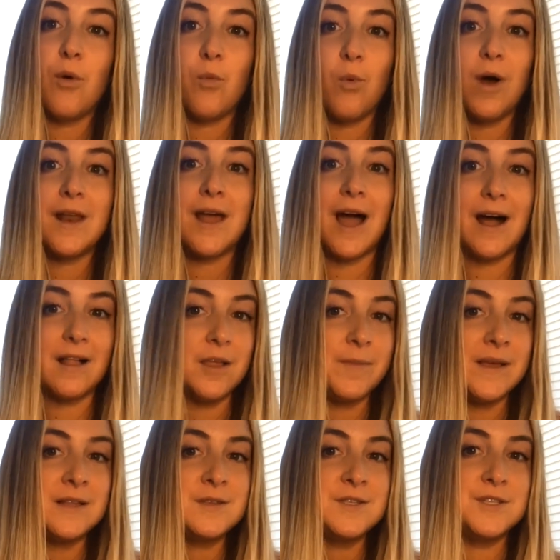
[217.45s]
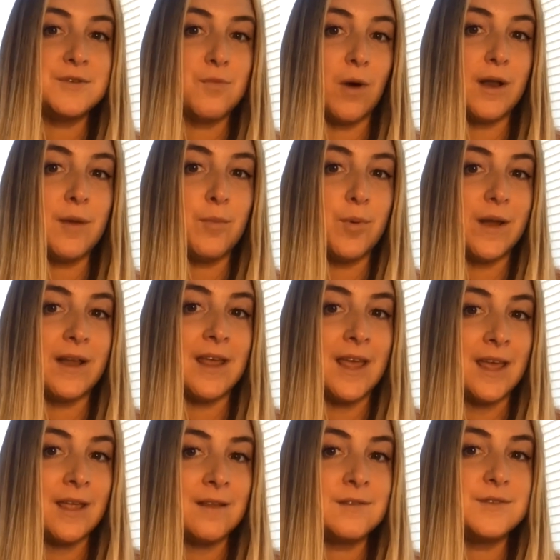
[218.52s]
what elements you want to bring
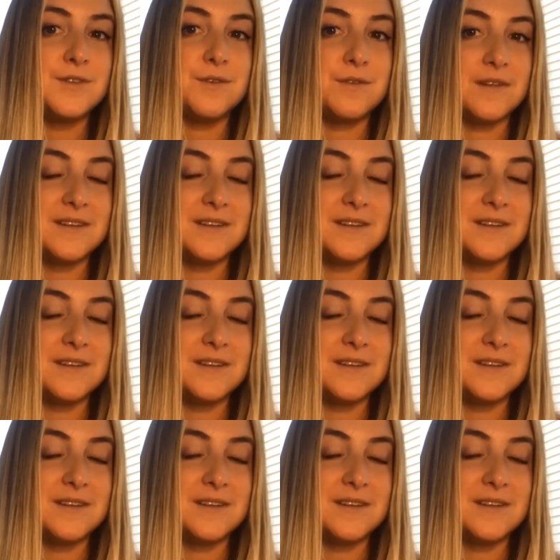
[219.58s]
into